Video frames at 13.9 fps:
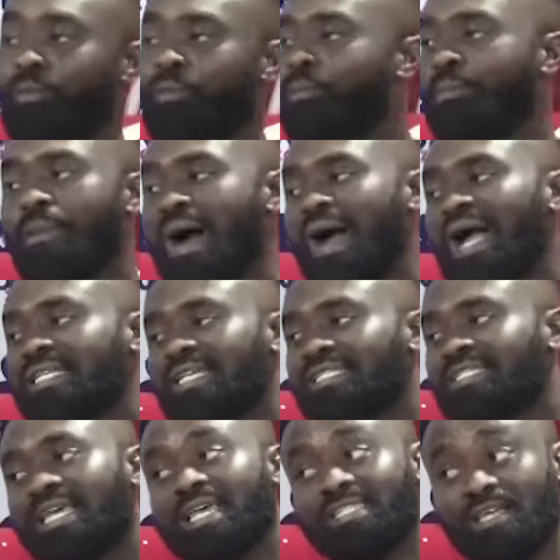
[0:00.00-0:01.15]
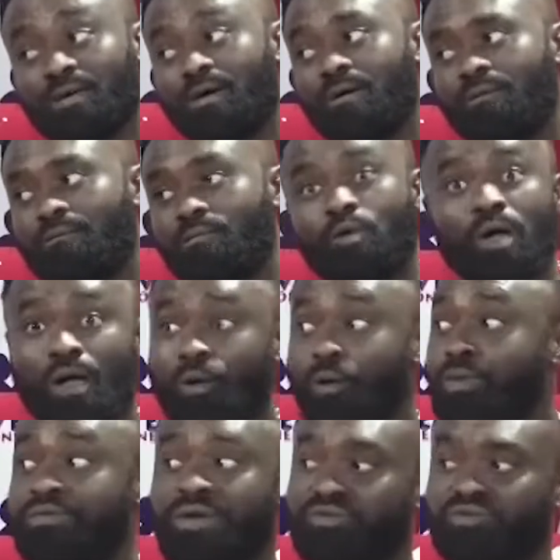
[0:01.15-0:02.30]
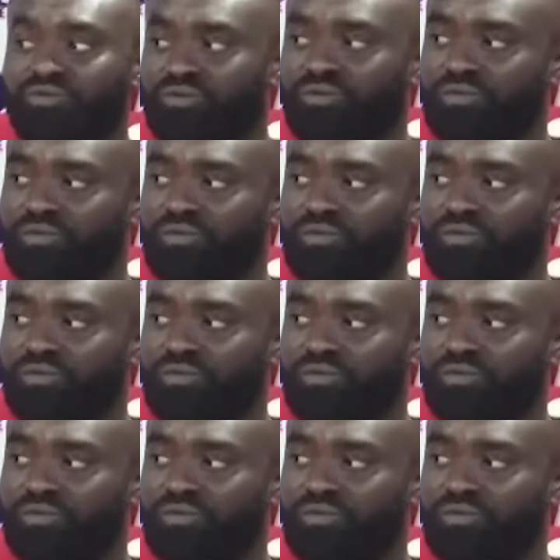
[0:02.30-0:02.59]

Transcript: Mamma can't just say, wow, well, because I will be dead too.